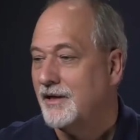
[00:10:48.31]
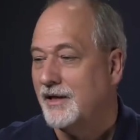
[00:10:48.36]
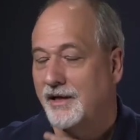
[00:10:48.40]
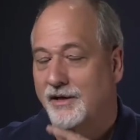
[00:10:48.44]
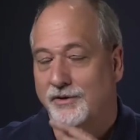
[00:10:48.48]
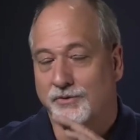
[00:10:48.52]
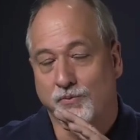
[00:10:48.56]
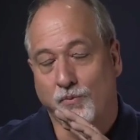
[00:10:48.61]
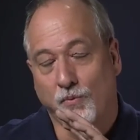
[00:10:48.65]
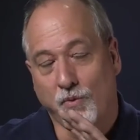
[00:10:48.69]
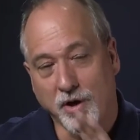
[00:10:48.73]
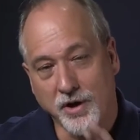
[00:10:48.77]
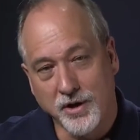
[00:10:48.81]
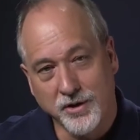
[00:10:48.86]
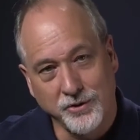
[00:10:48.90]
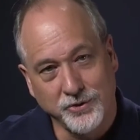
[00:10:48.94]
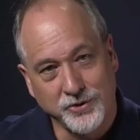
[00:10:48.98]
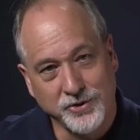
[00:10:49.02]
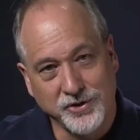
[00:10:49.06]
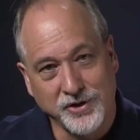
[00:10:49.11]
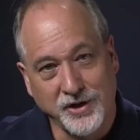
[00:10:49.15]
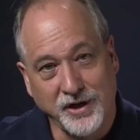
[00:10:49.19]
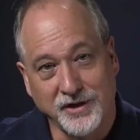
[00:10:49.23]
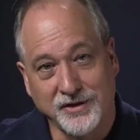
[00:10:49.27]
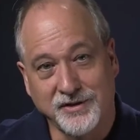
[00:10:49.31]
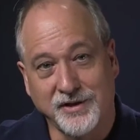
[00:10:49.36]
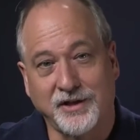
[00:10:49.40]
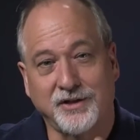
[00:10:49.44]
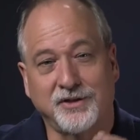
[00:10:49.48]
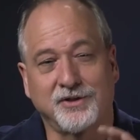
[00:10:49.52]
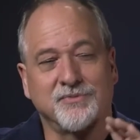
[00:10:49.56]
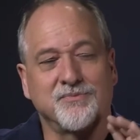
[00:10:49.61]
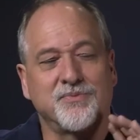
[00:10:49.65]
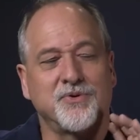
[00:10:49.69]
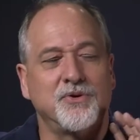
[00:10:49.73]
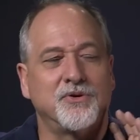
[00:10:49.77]
is one of those things
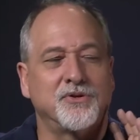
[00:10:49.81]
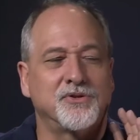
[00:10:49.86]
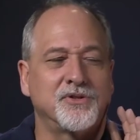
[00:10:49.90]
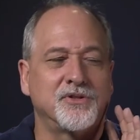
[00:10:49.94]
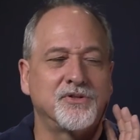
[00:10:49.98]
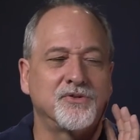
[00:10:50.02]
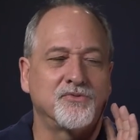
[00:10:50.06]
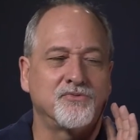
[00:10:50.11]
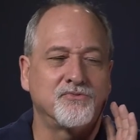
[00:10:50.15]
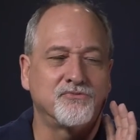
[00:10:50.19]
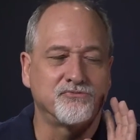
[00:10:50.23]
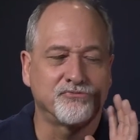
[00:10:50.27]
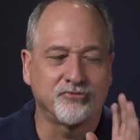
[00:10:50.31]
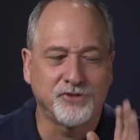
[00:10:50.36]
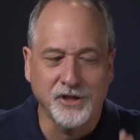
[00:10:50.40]
that computers are